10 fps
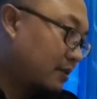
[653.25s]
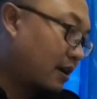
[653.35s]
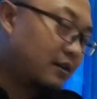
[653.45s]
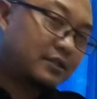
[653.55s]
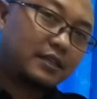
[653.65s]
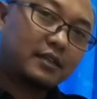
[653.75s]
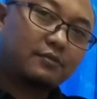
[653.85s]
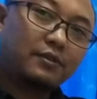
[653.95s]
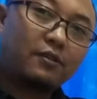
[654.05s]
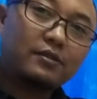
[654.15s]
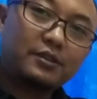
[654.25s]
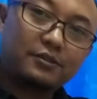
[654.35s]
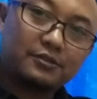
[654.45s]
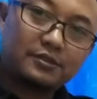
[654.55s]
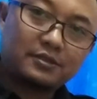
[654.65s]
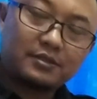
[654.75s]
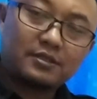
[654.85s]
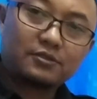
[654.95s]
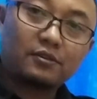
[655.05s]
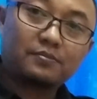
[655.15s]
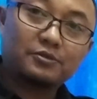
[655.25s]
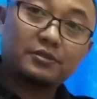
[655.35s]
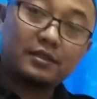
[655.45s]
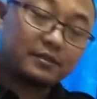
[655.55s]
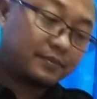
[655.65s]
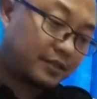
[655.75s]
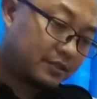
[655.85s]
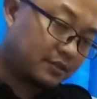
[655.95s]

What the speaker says: article we only use Scopus database.